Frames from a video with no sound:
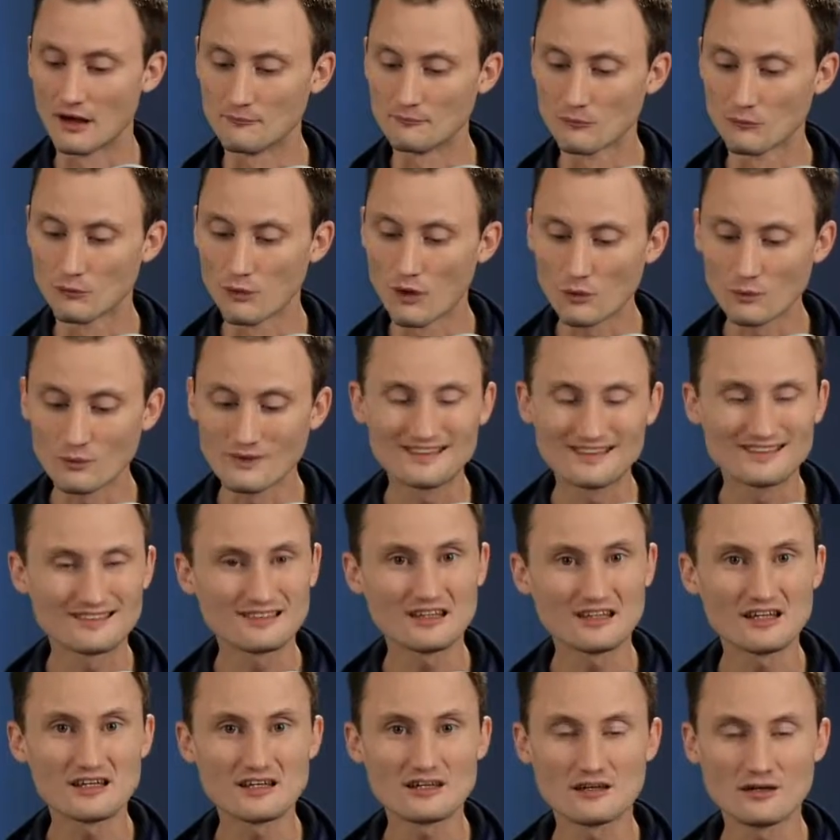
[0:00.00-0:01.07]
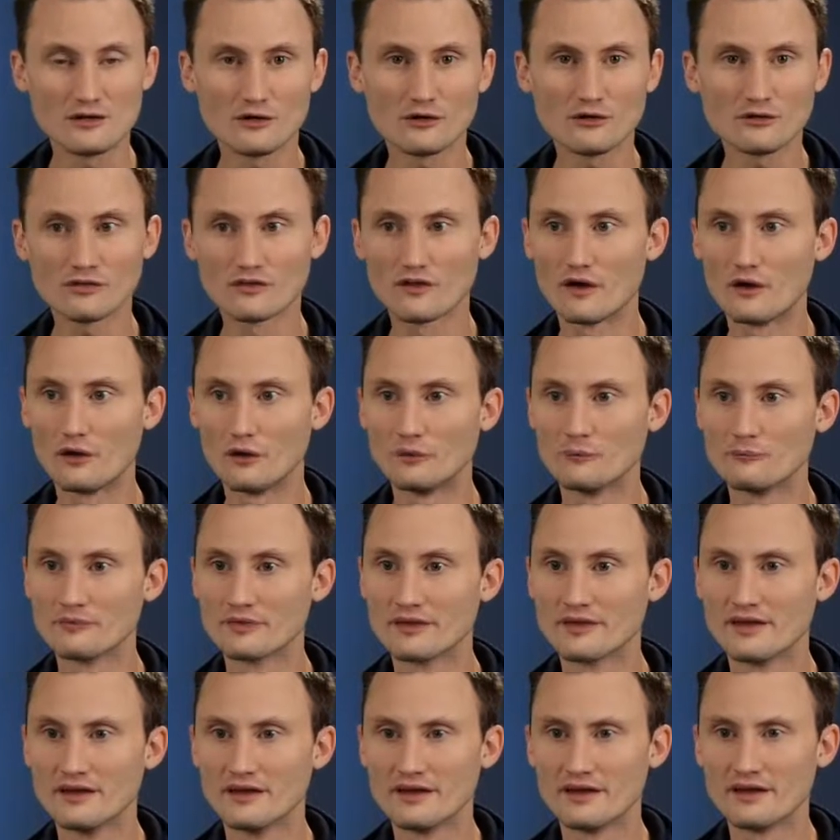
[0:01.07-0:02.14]
What we see here, though,
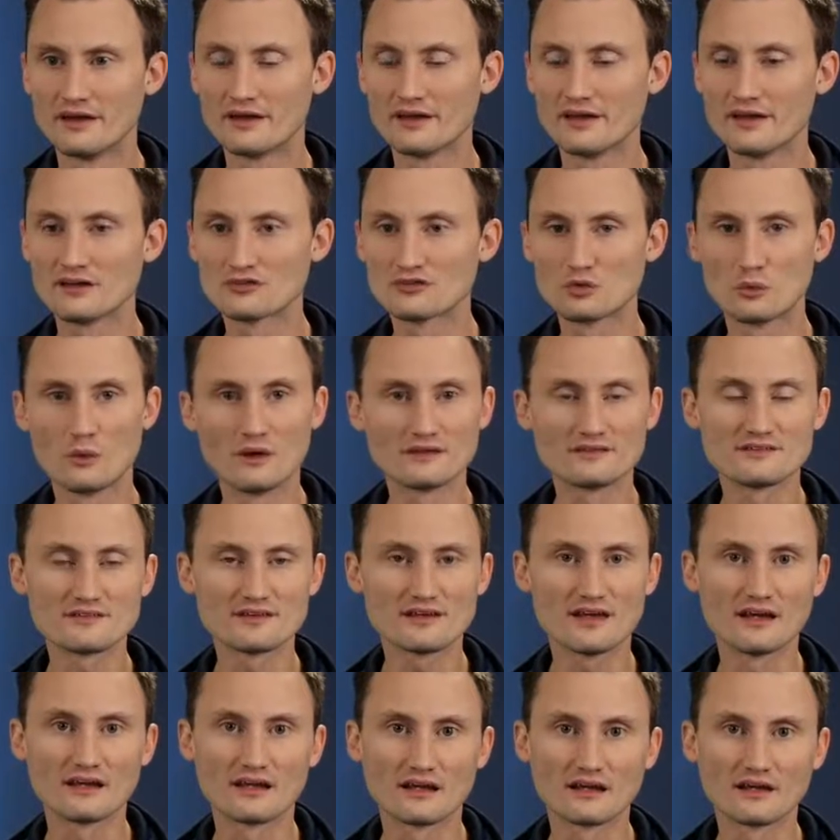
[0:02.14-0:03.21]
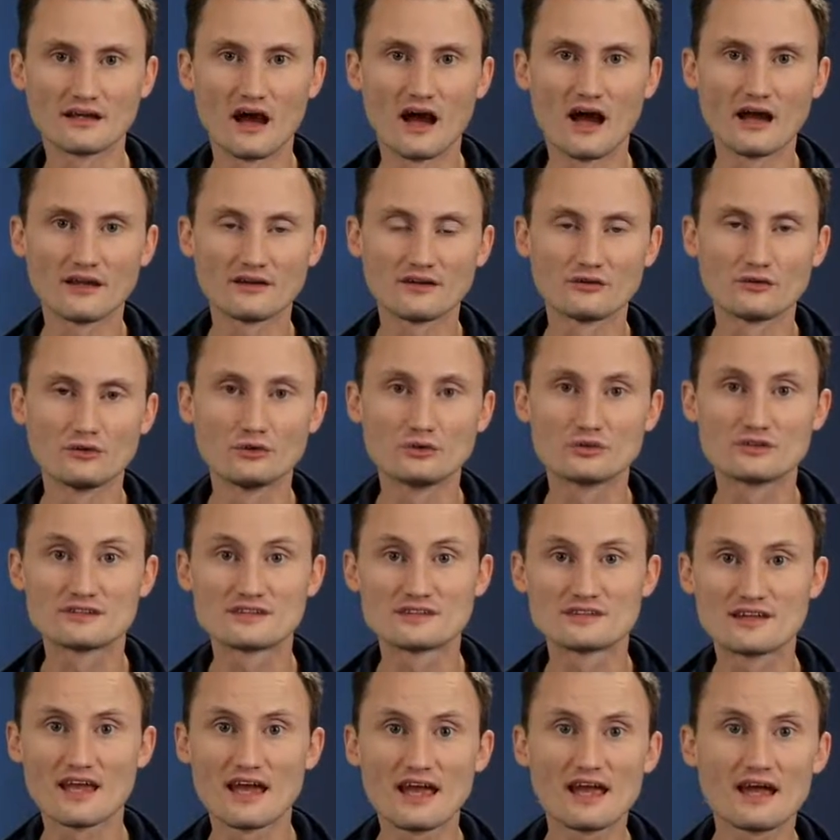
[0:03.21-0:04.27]
is once again a God who
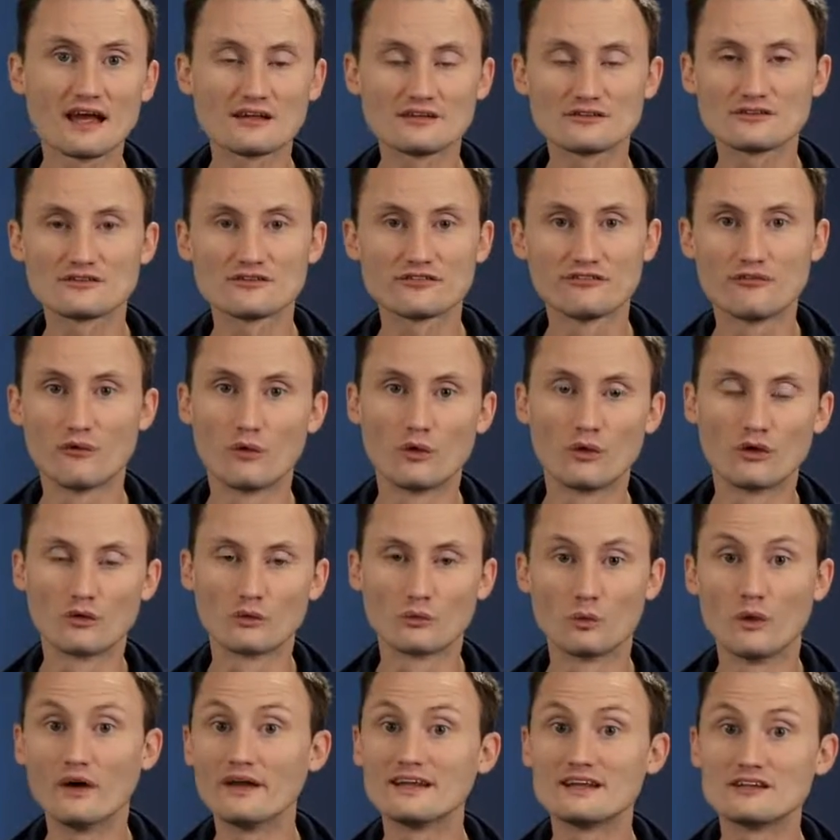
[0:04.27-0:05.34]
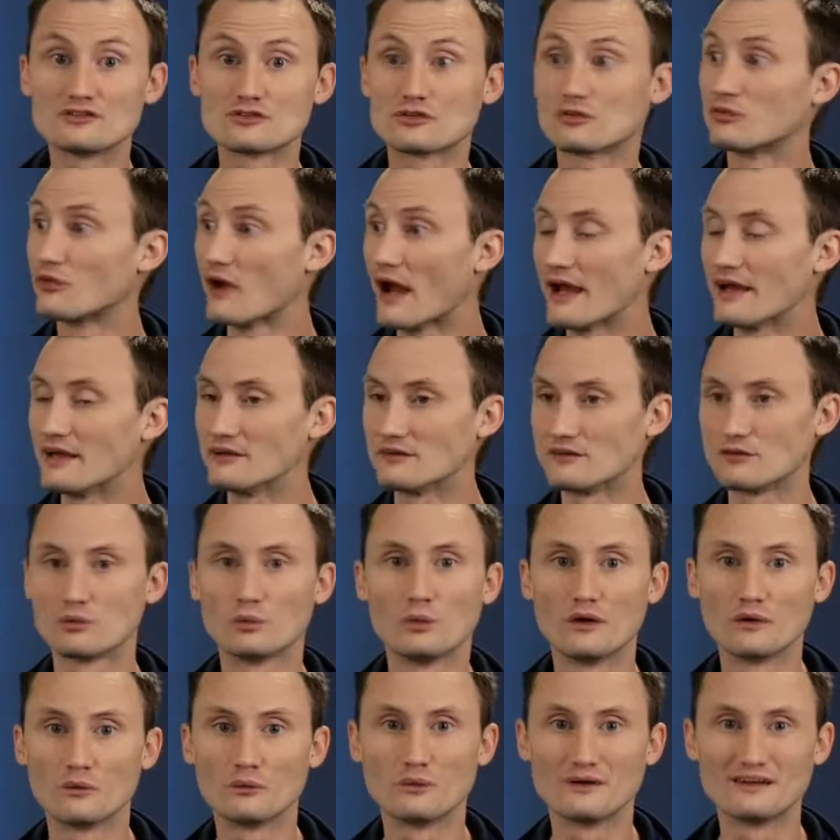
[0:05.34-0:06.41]
stands for what is right,
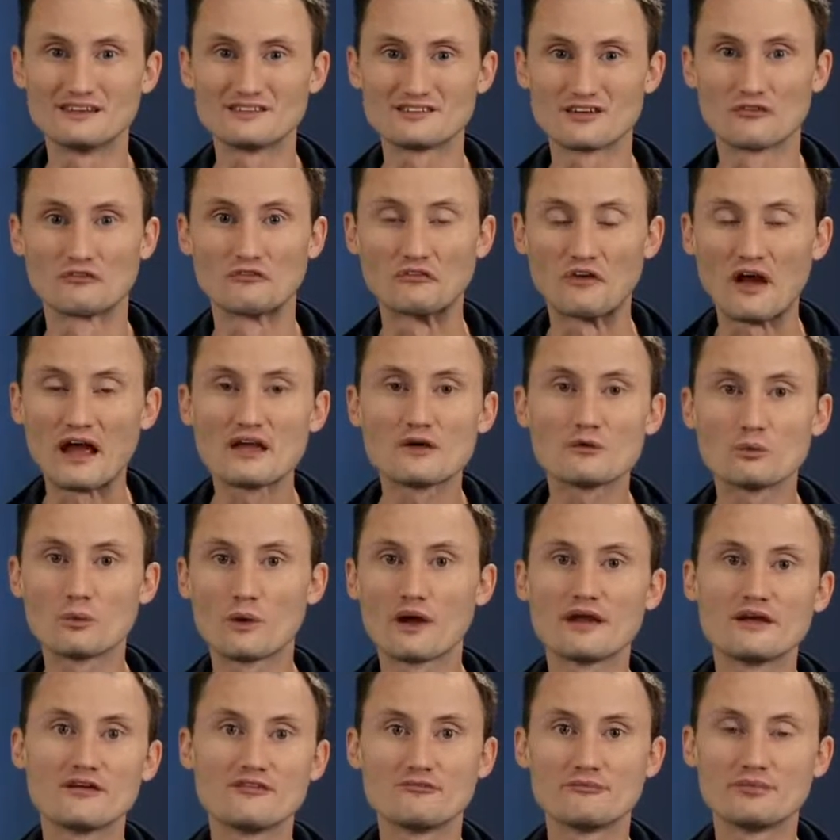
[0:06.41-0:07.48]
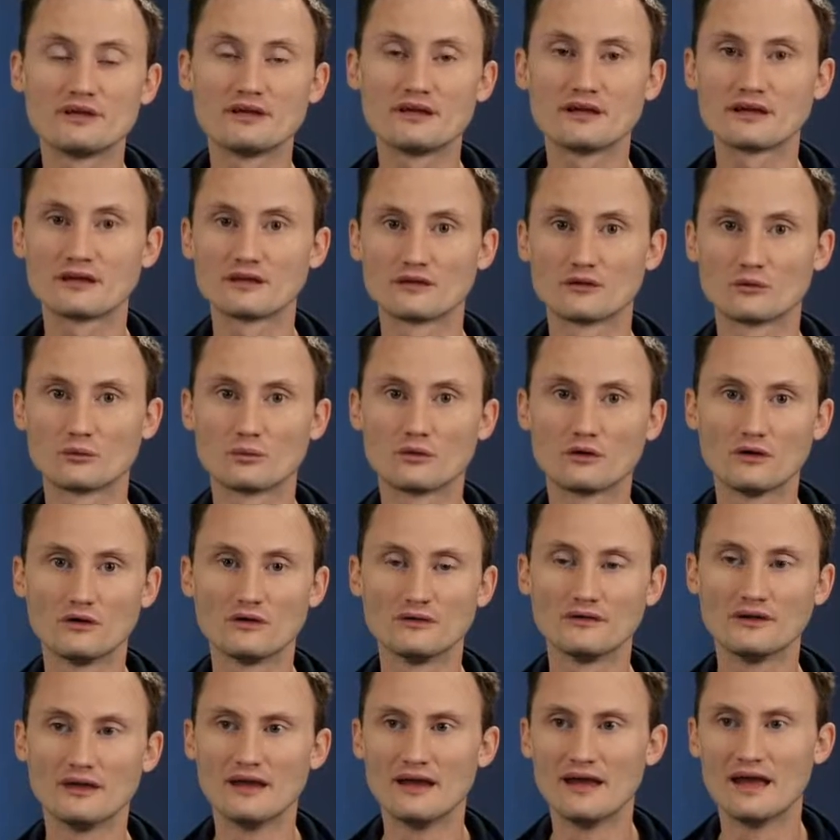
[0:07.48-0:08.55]
what is a right way of being in the
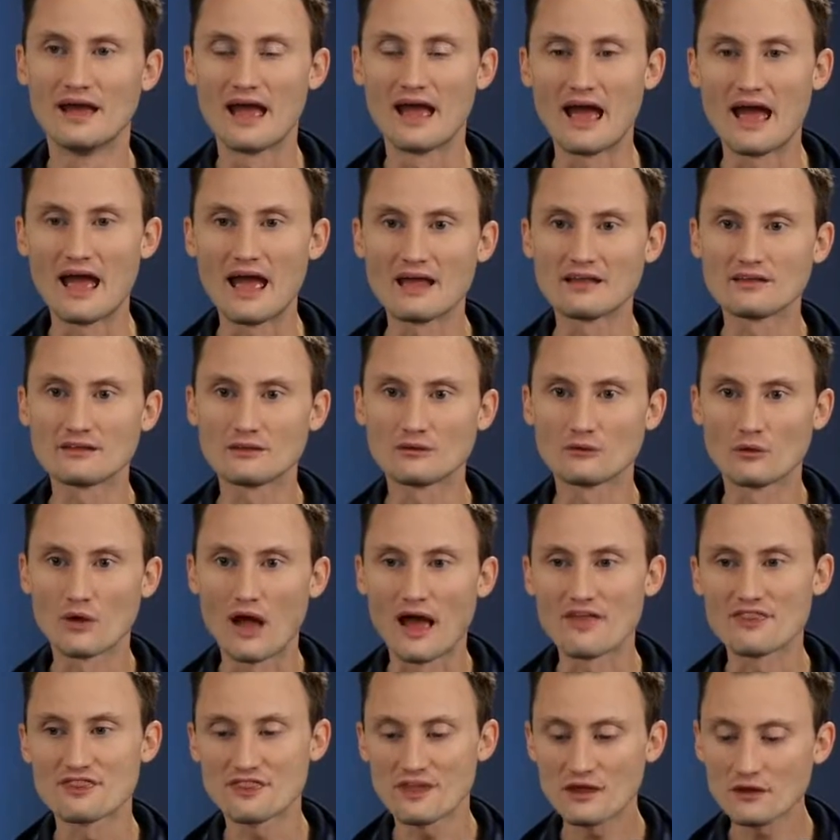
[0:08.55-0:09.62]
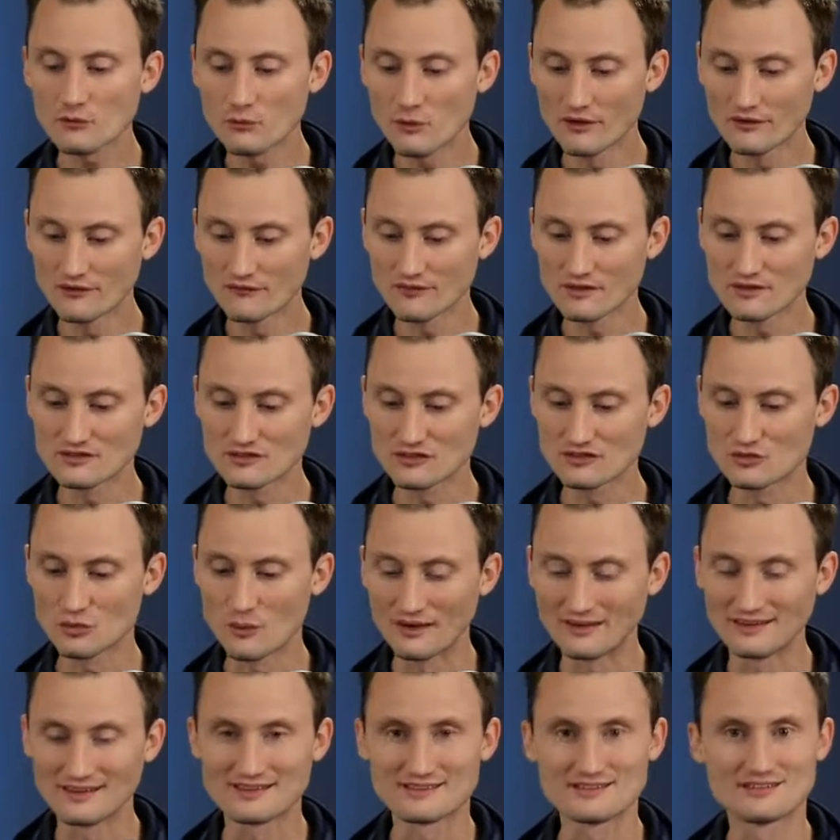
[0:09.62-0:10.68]
world. And I think one of the reasons why
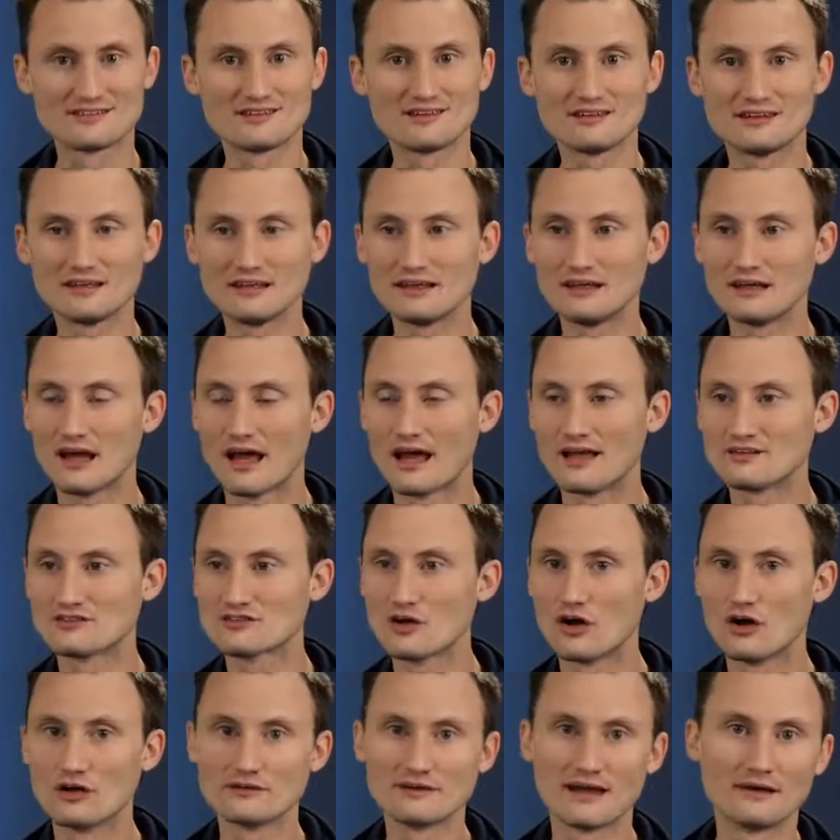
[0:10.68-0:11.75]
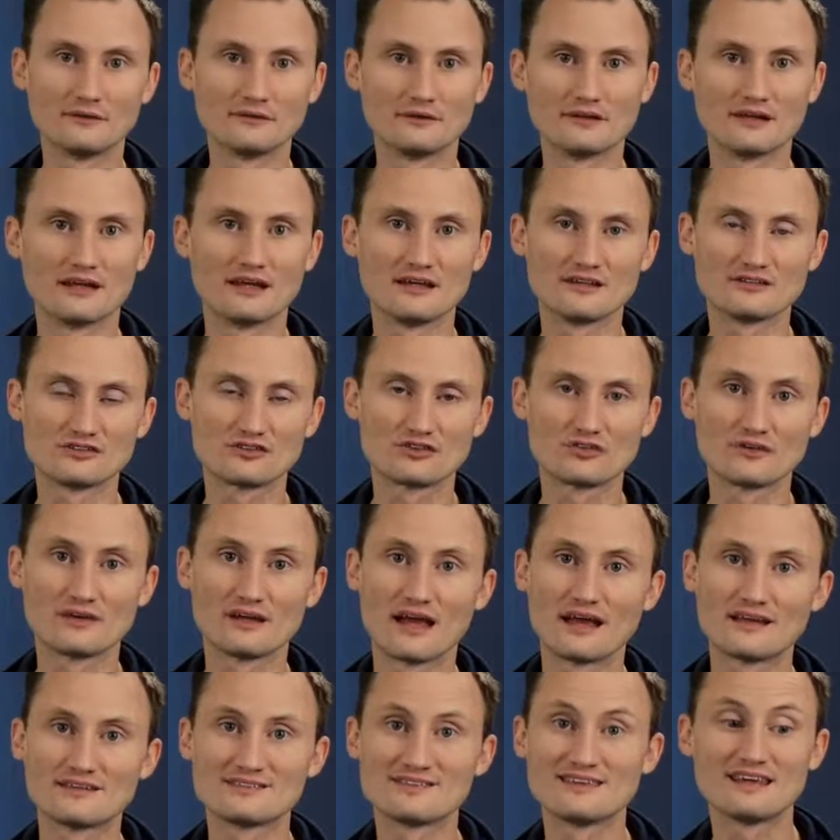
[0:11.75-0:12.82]
this city has gone down in history
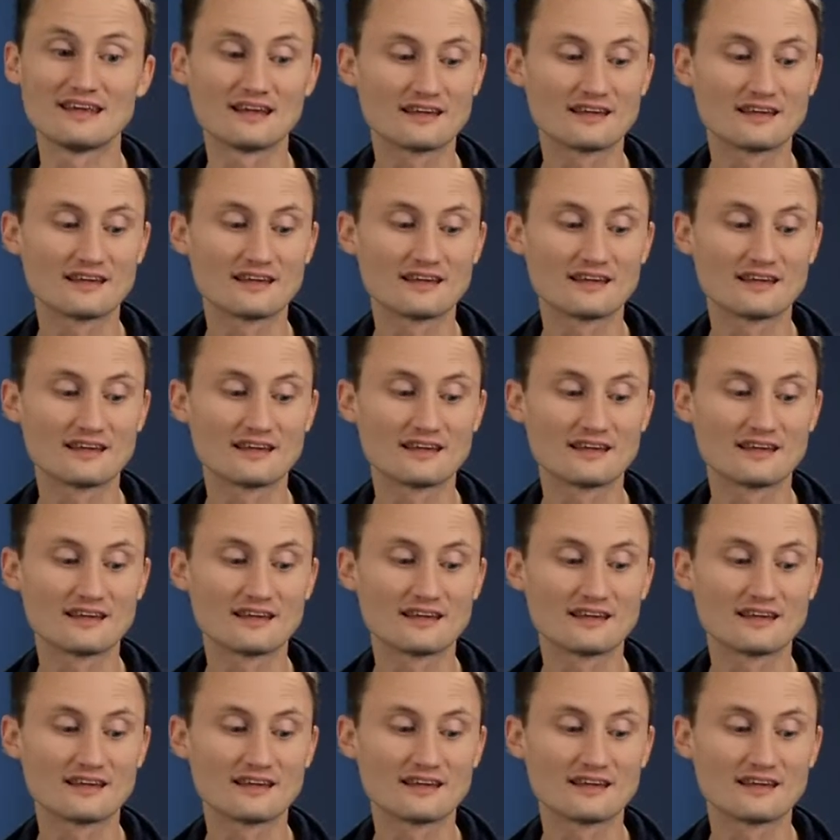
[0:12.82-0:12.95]
as the